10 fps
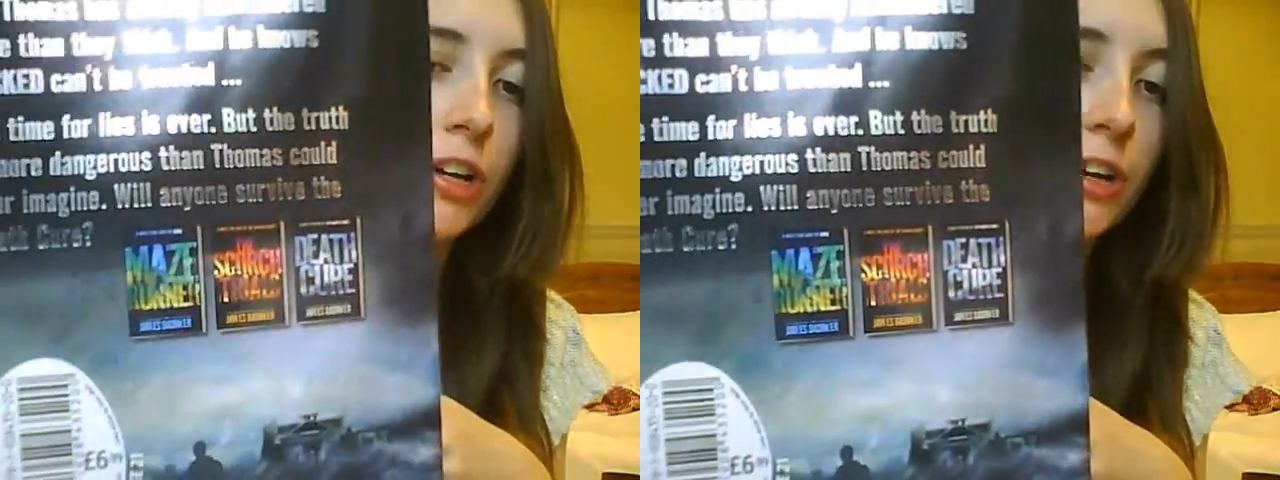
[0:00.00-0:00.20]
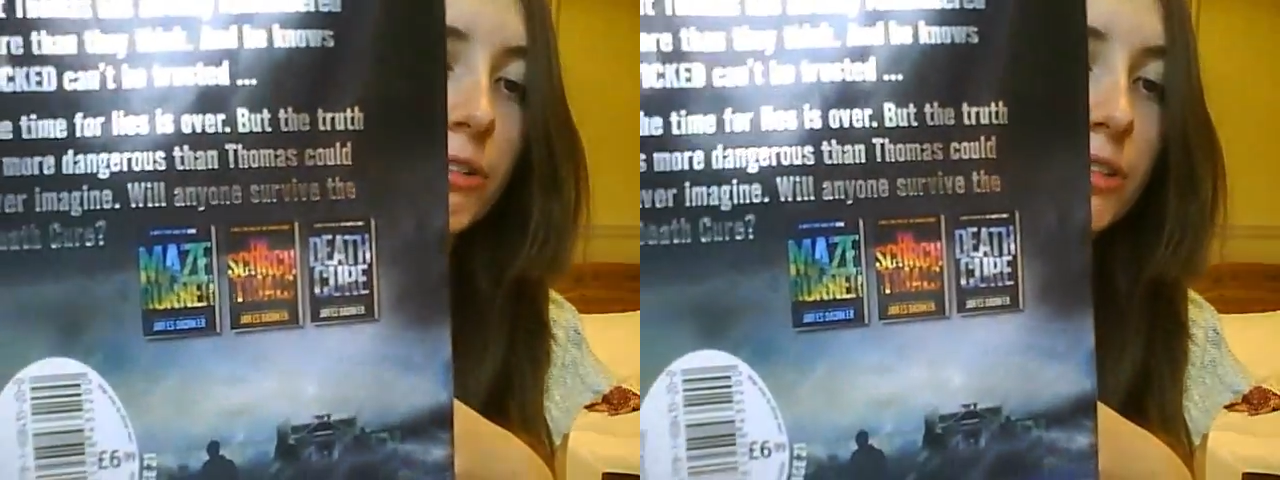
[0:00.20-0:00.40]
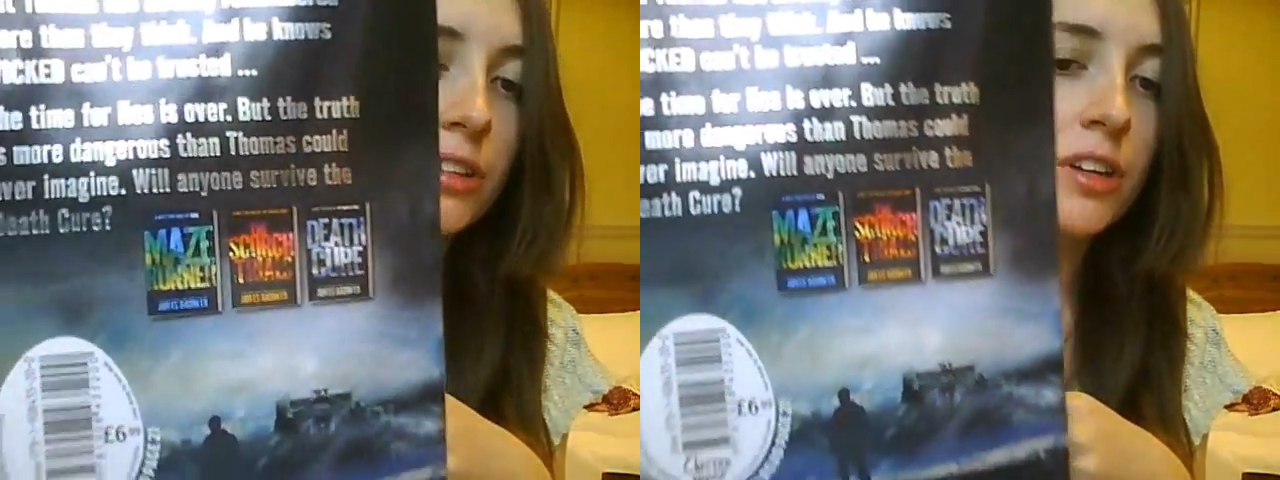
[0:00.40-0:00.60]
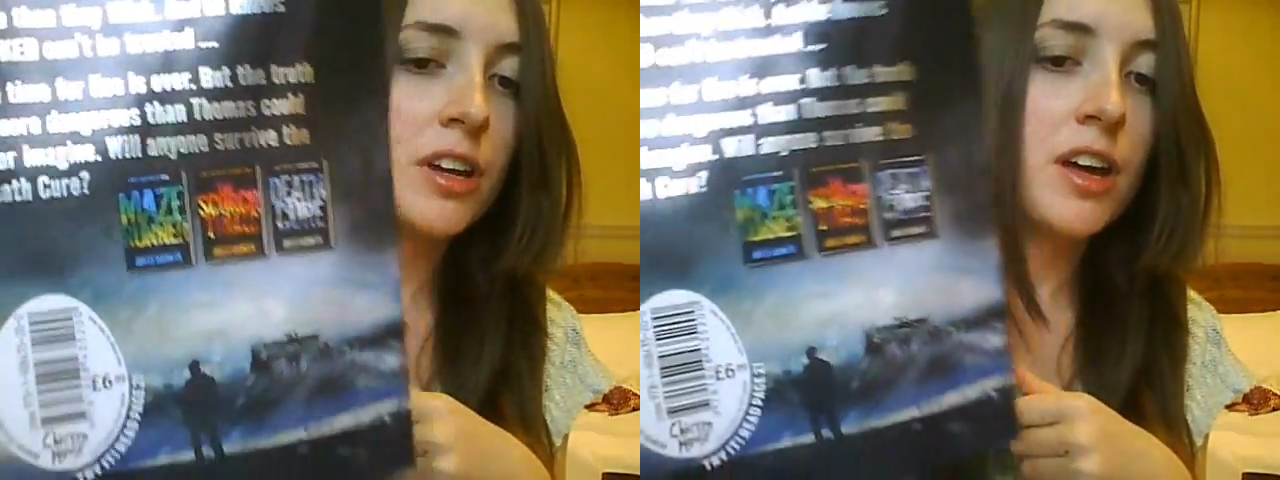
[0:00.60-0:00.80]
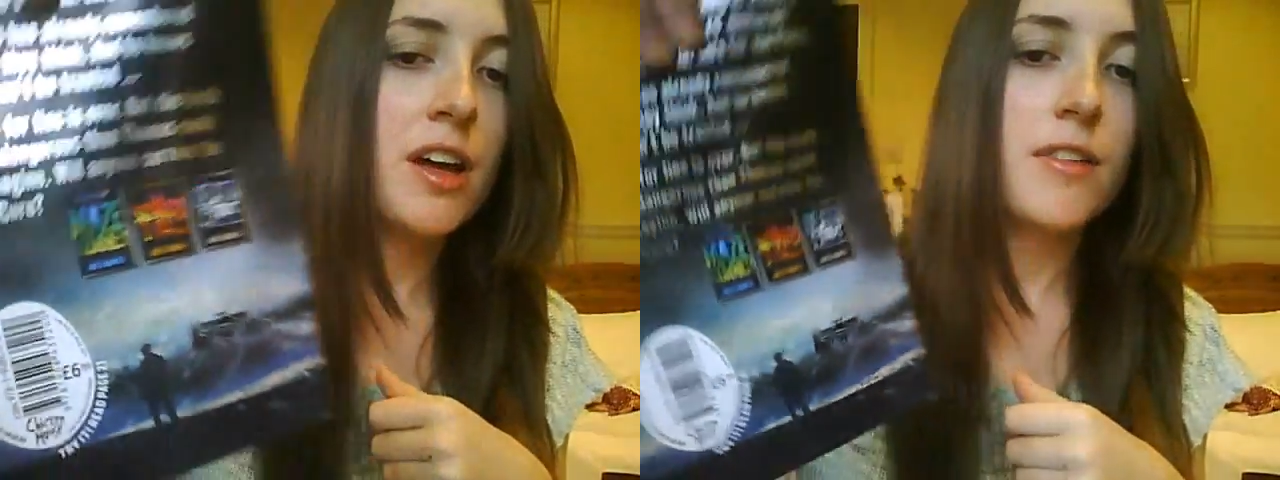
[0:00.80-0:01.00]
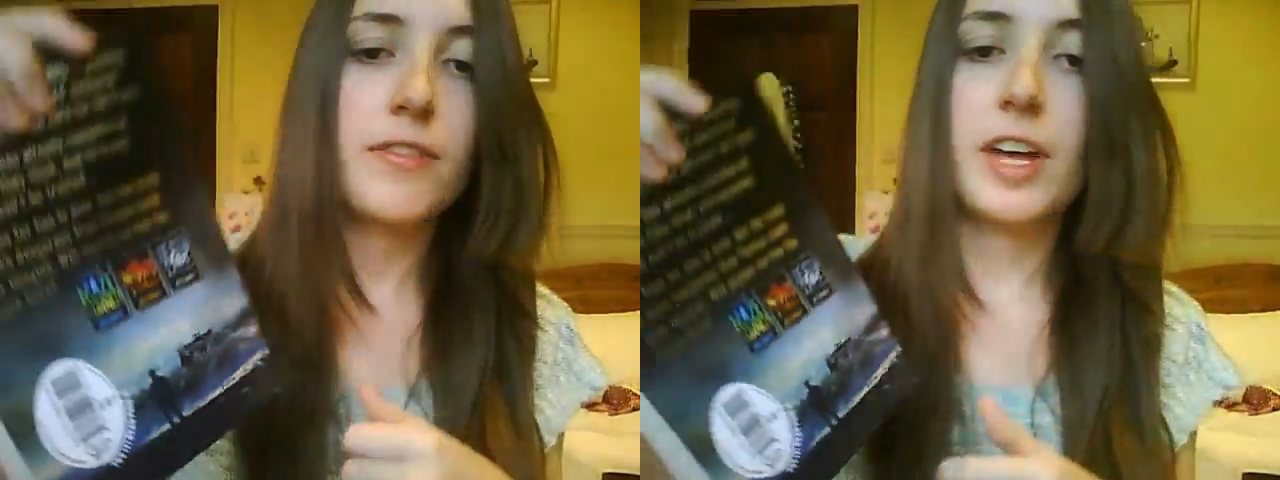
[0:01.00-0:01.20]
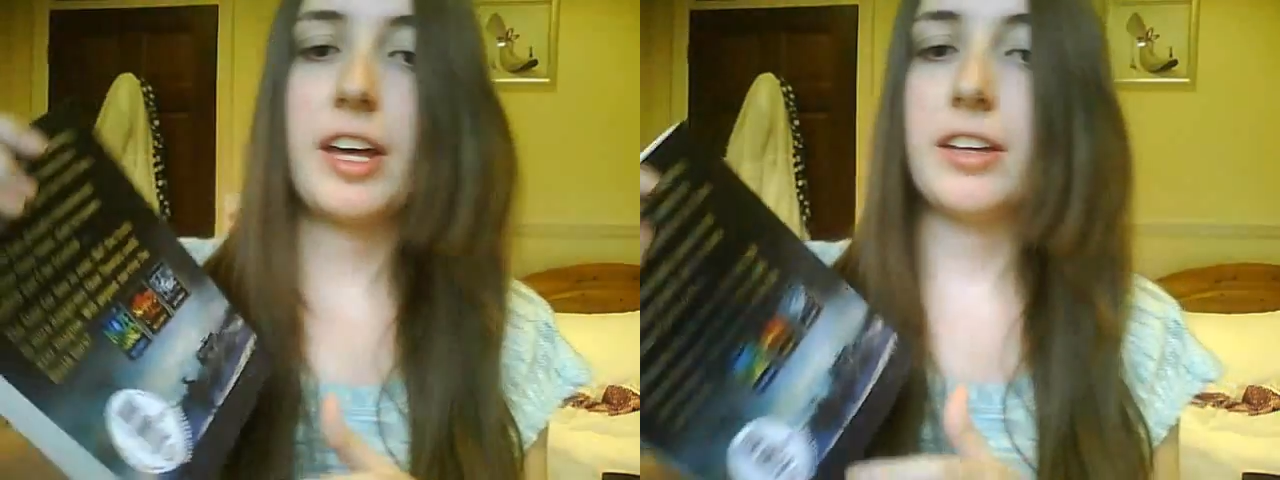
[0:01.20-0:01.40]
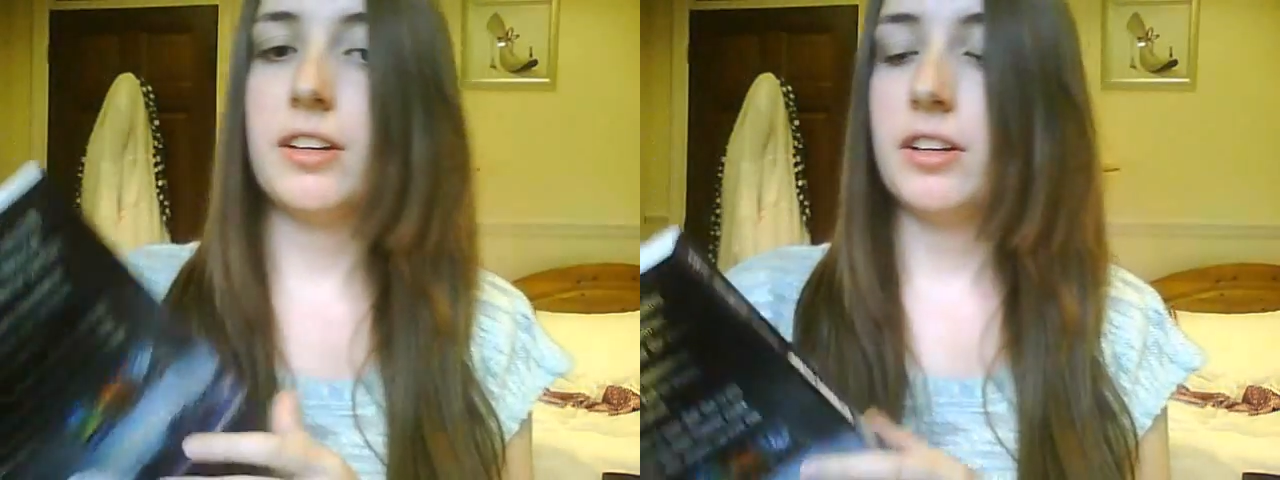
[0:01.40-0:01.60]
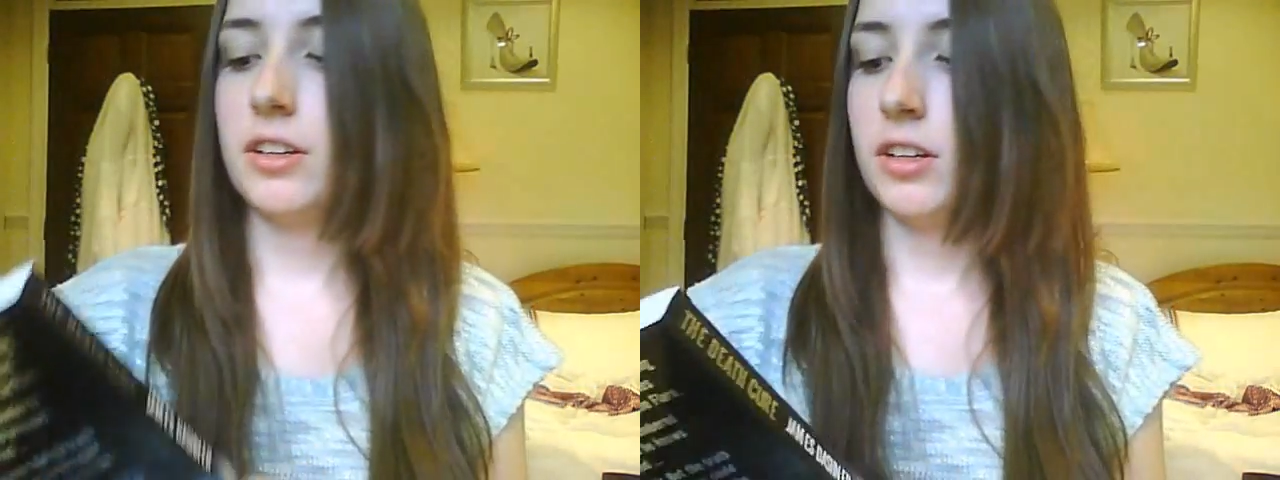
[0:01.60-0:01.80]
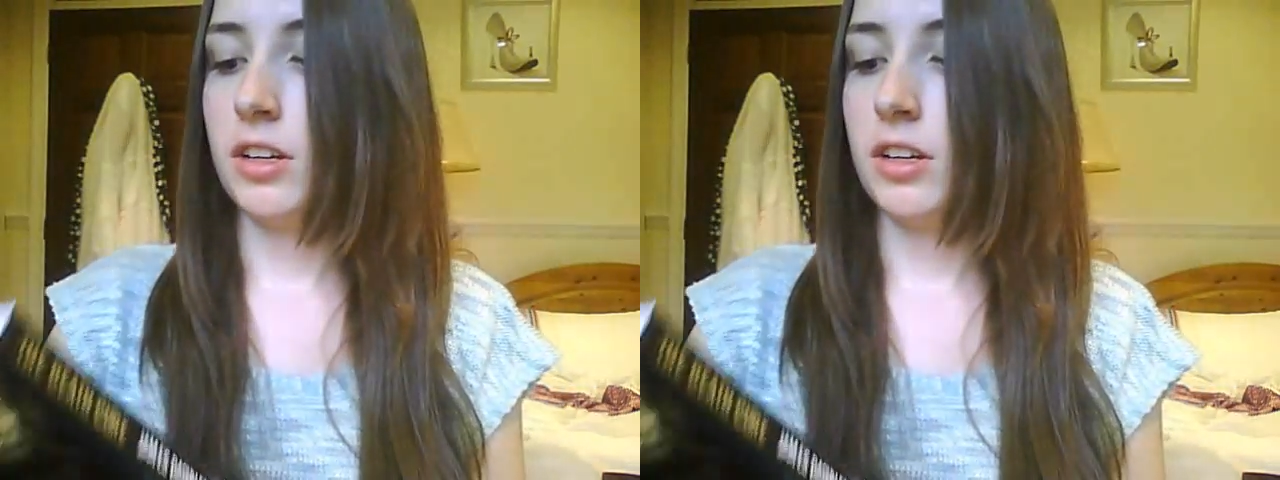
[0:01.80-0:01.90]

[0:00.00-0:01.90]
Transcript: Trails, then